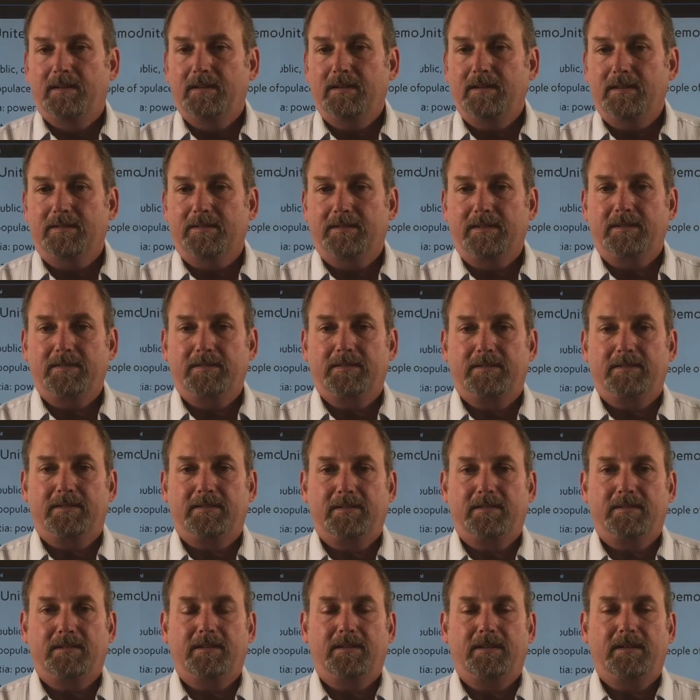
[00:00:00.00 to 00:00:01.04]
It's easy to
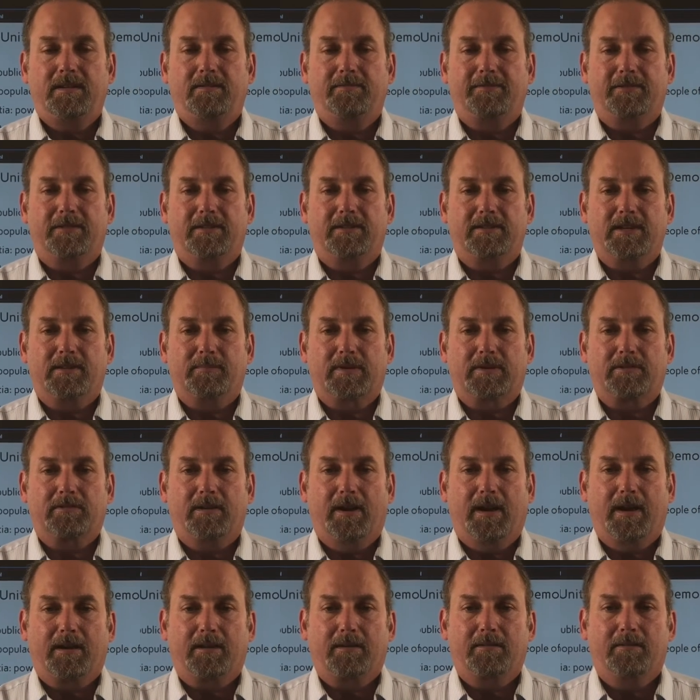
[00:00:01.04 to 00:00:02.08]
see the need for a
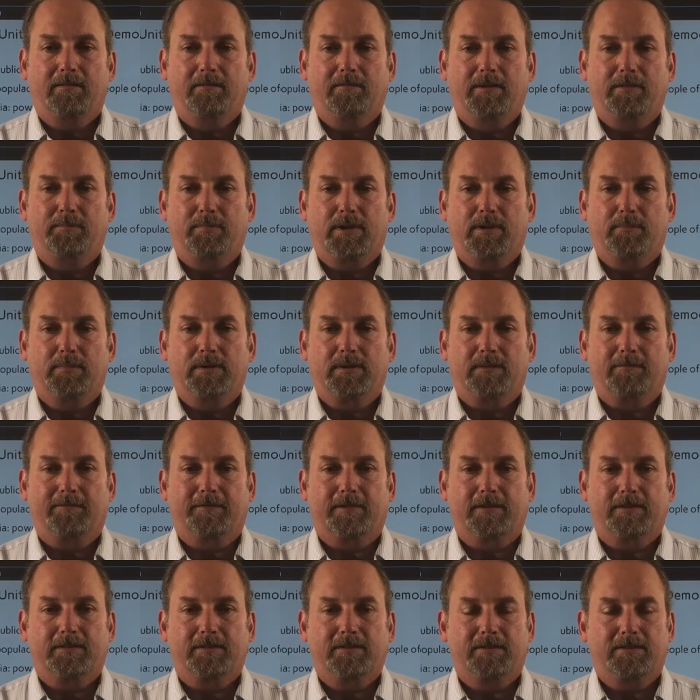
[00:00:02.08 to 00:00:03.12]
democratic republic
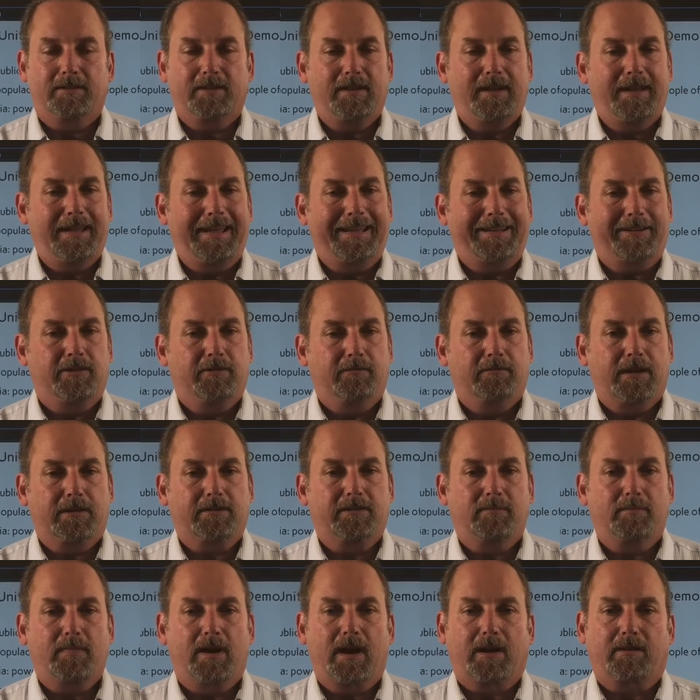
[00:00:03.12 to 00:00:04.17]
versus a
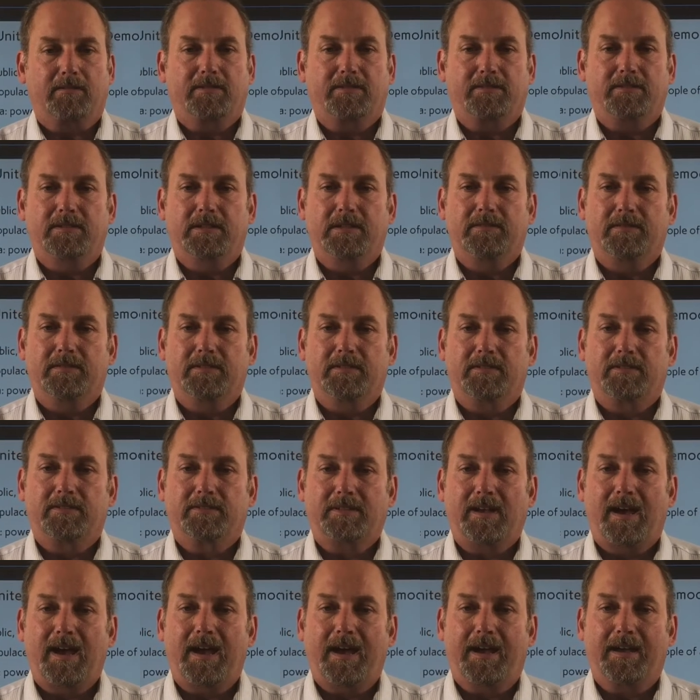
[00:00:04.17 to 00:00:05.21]
direct democracy given the
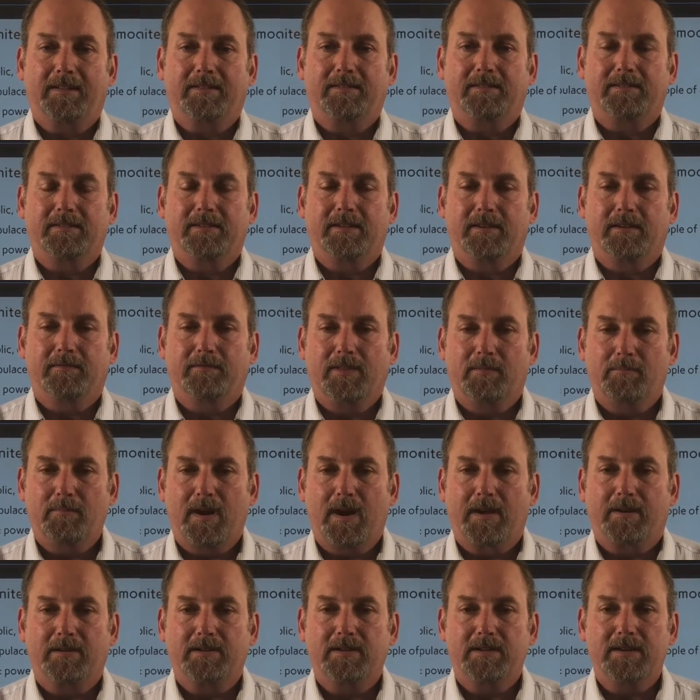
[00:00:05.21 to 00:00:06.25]
size of the
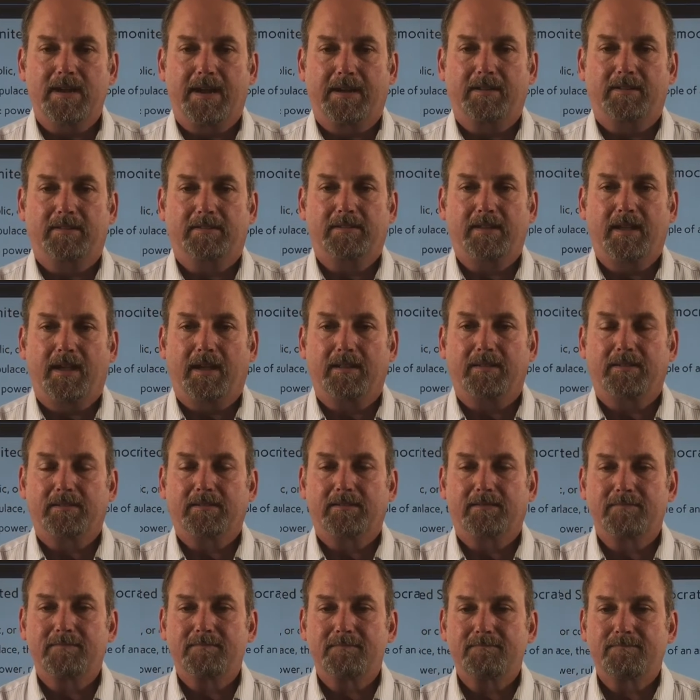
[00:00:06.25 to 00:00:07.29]
modern United
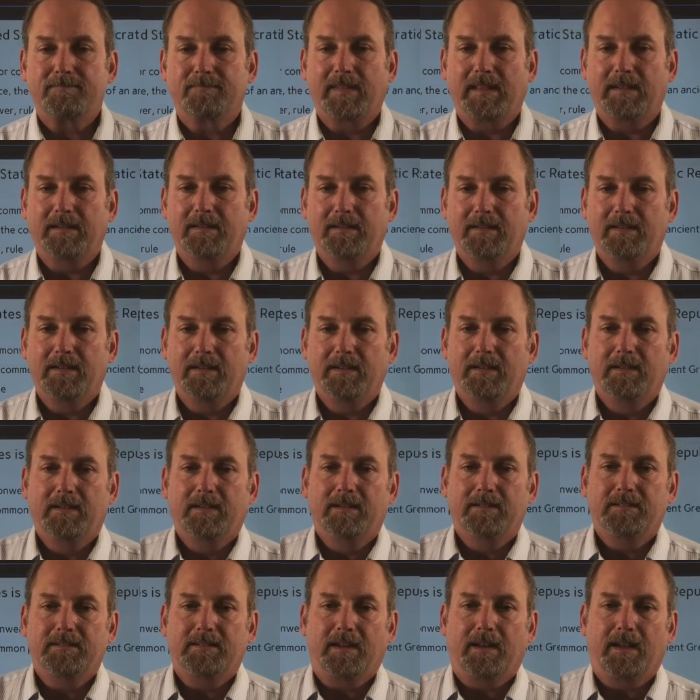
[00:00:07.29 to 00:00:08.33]
States.
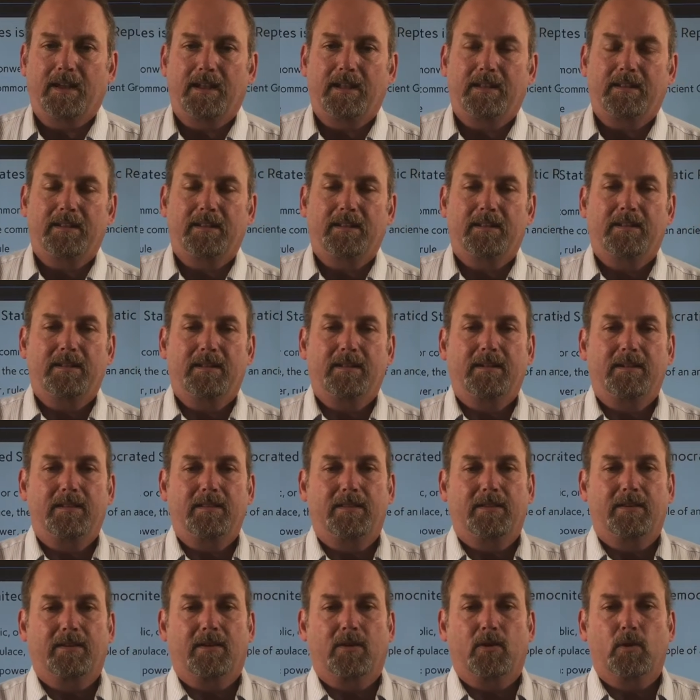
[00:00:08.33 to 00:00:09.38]
Today,
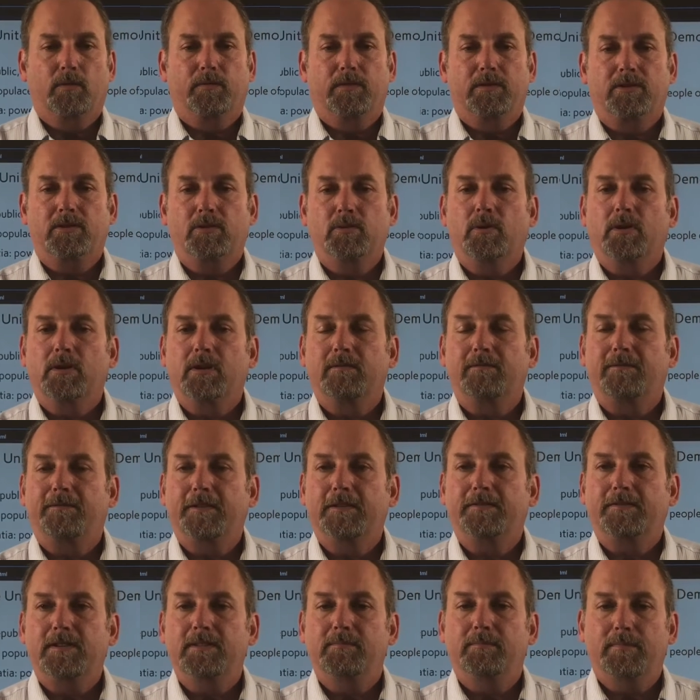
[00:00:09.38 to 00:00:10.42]
there are over
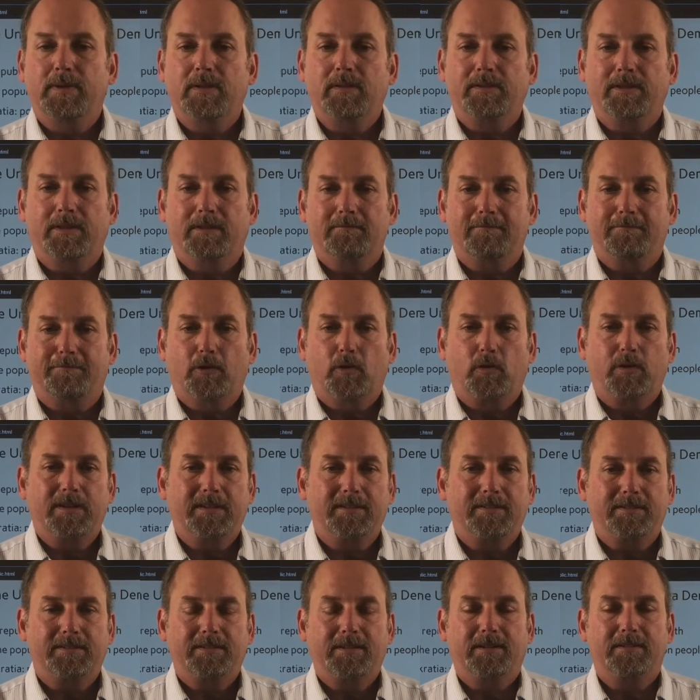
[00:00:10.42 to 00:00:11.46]
250 million voting
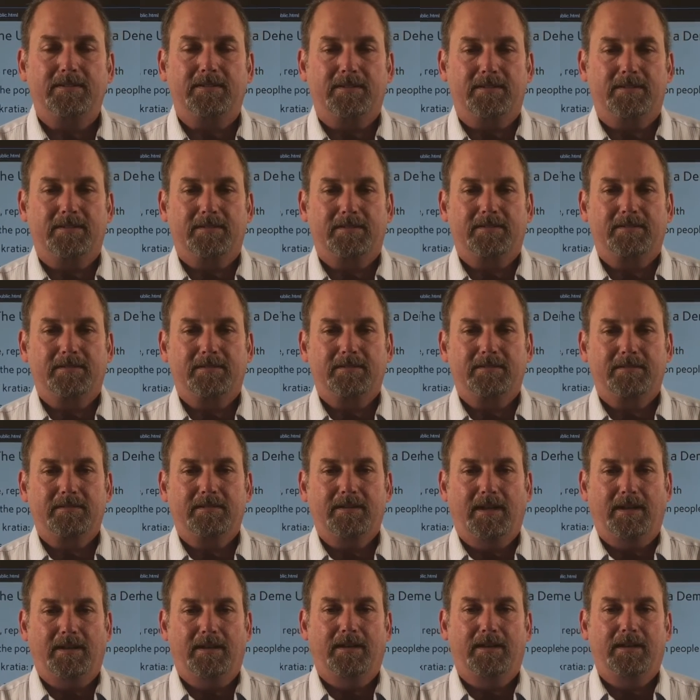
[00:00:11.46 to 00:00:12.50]
citizens,
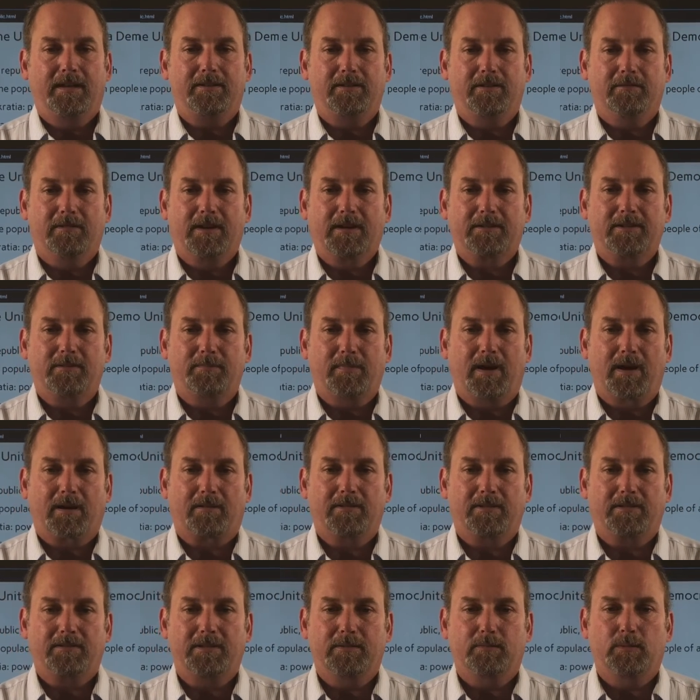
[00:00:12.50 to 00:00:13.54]
and in a direct
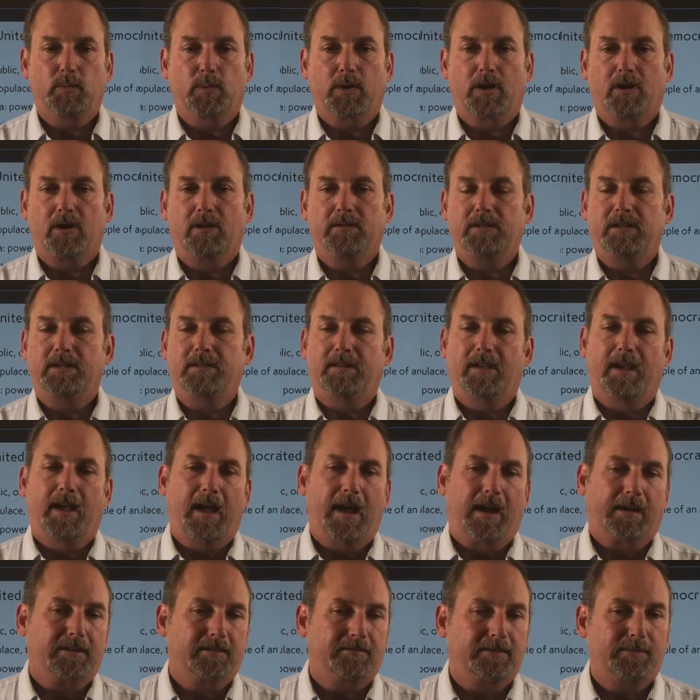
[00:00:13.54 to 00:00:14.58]
democracy, we would all need to
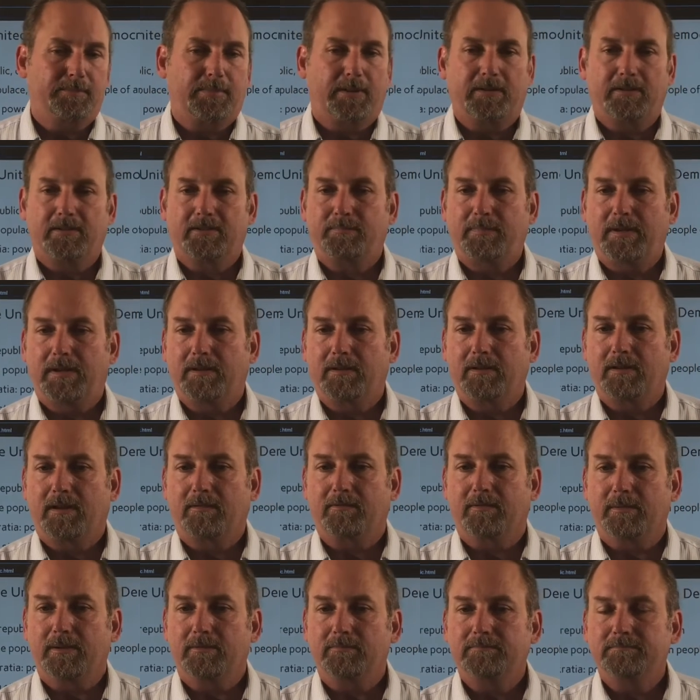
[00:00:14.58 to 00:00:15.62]
actively participate in
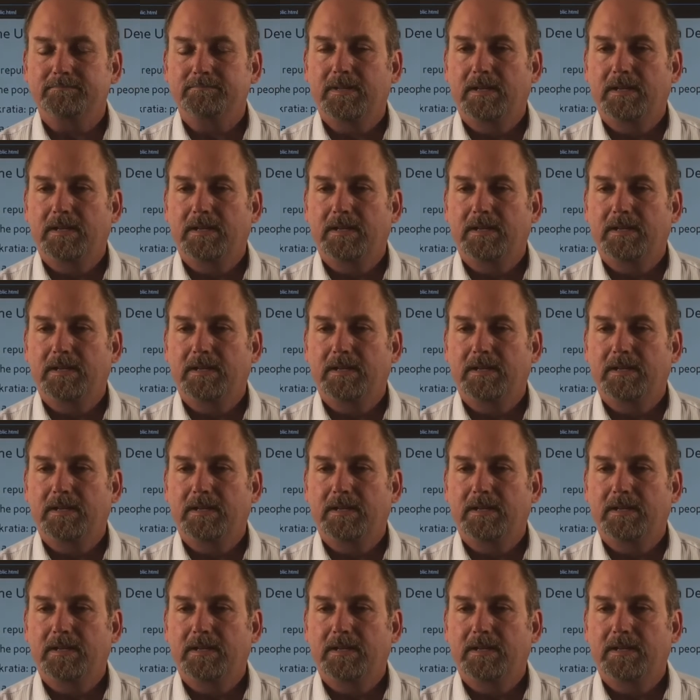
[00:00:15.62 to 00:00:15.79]
government.